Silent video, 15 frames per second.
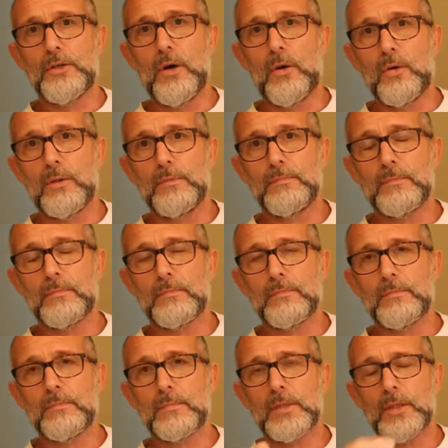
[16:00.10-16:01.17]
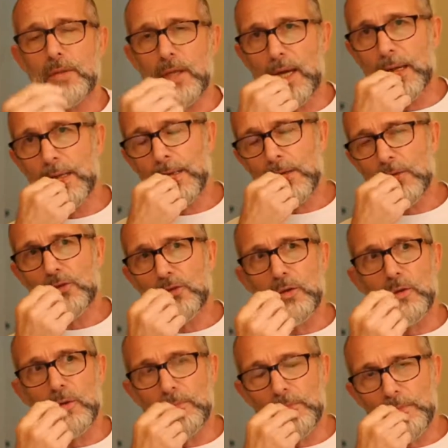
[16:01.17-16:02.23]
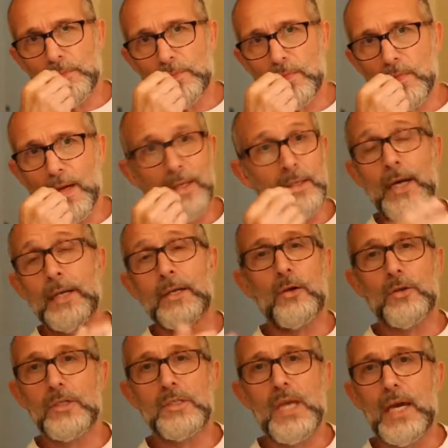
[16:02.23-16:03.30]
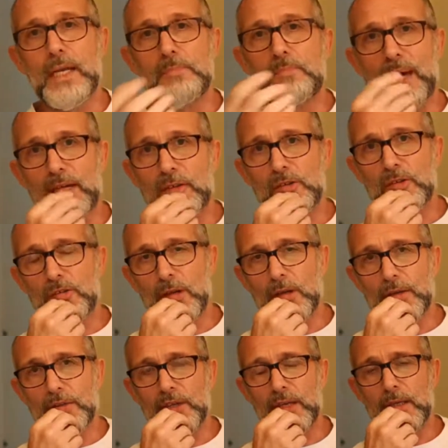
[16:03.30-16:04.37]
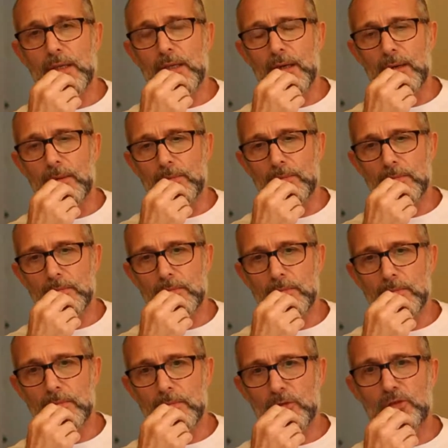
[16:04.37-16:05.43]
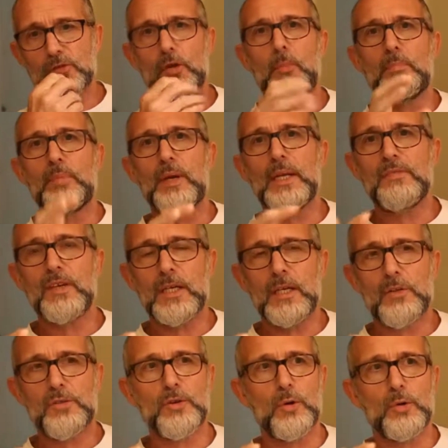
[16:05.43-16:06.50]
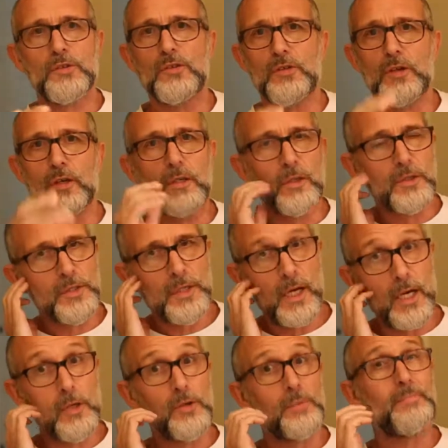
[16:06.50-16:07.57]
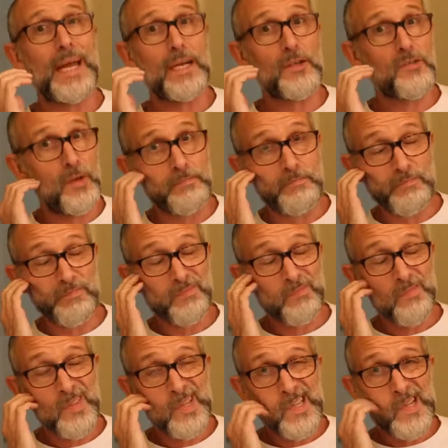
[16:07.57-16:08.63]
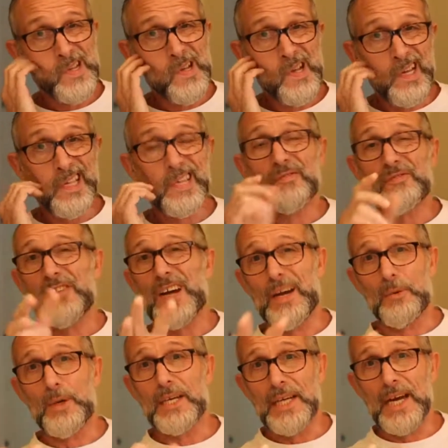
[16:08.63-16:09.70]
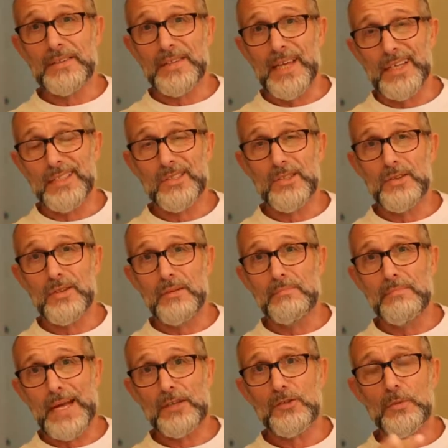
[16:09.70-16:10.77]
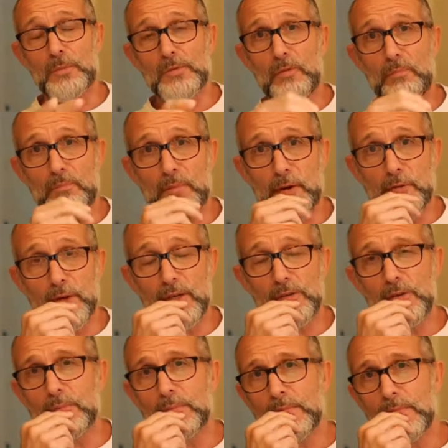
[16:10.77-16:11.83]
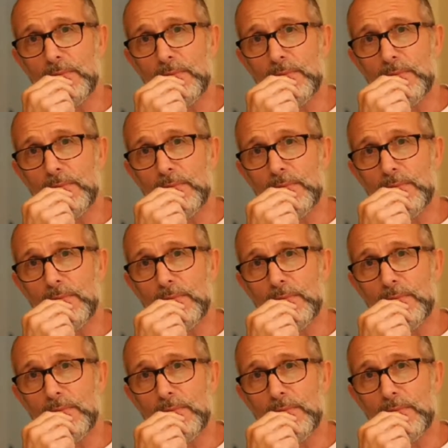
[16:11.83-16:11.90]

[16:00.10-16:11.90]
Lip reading: to know, okay? So, and on a daily basis, I think stop believing your thoughts is a good maxim. In fact, we can add that to the maxims of Pyrrhonism.